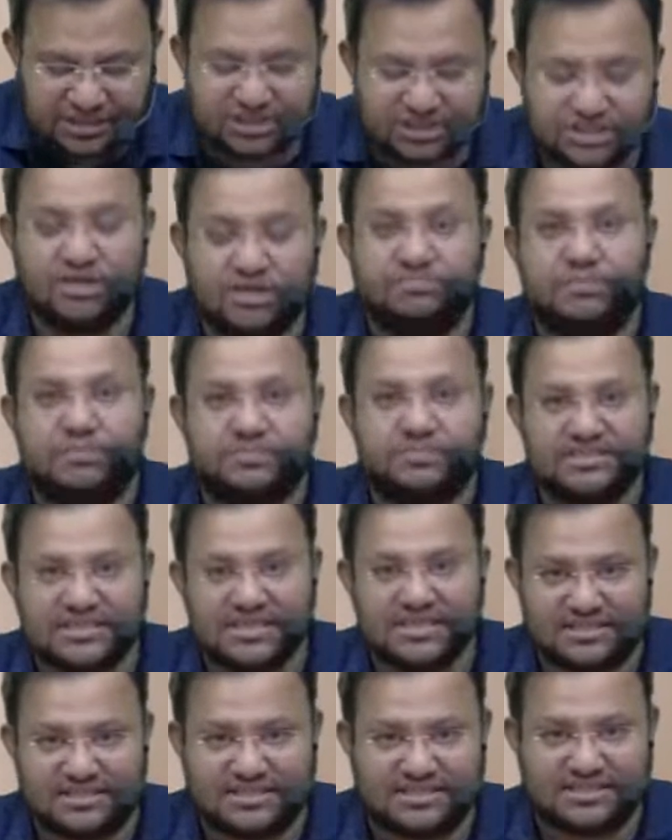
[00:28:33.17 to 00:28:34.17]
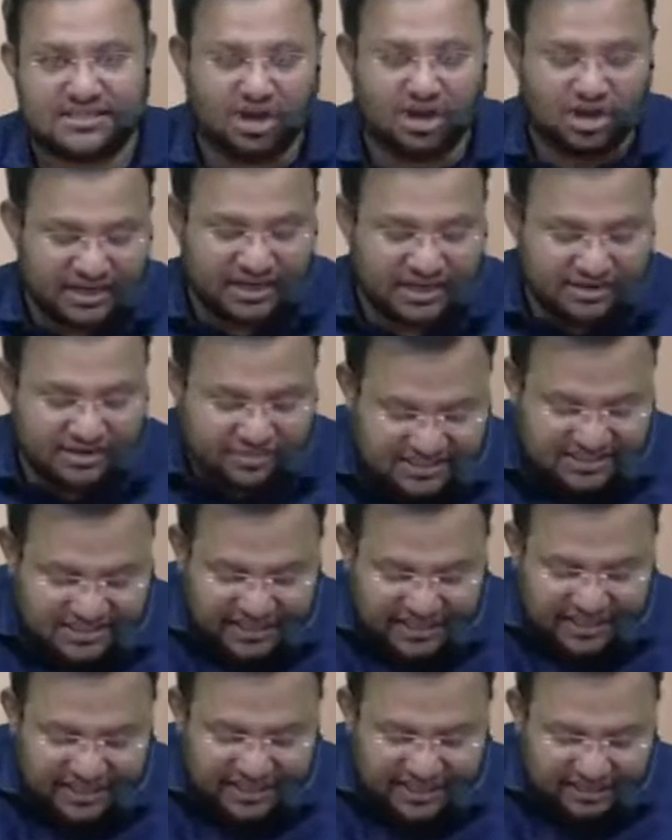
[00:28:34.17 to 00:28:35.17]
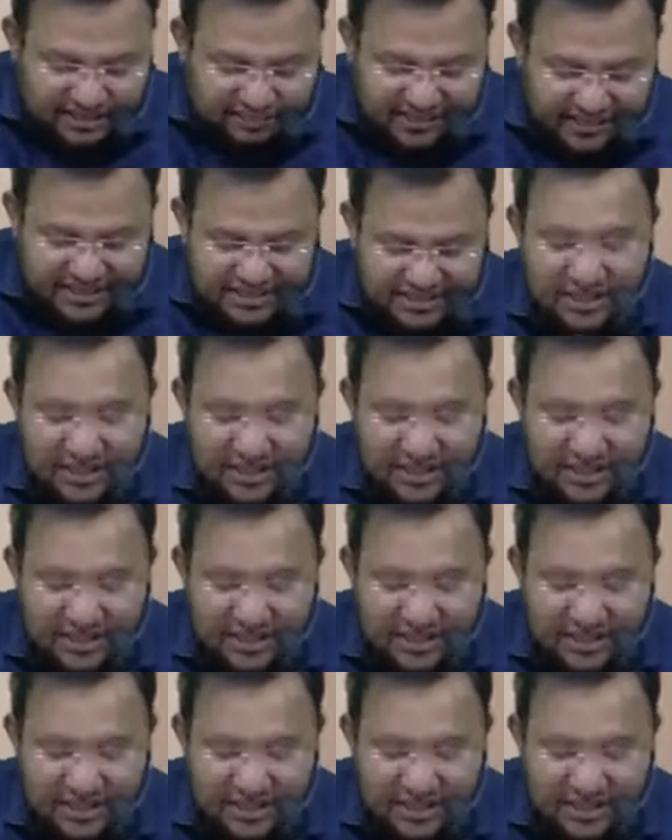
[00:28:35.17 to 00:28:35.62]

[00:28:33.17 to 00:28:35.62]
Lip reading: of the business or investing enterprise.